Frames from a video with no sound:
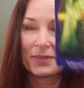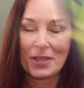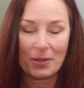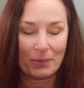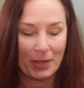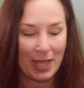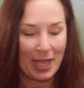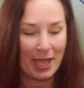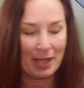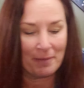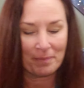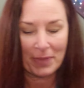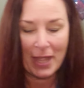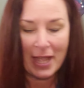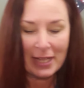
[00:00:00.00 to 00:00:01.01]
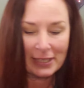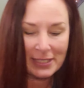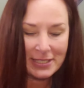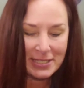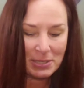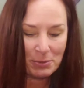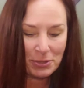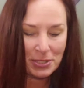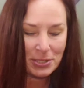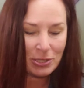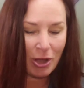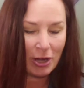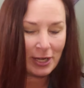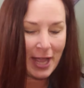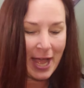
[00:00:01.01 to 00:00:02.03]
Okay. Let's see what this
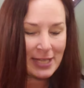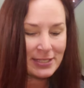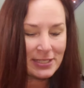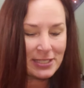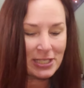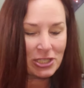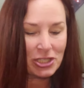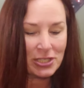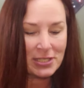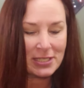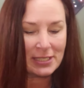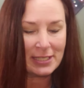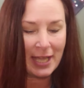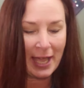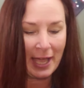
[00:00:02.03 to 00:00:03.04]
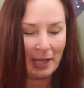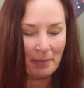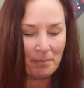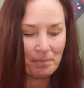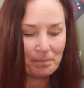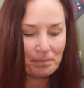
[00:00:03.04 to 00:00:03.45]
card has to teach us today.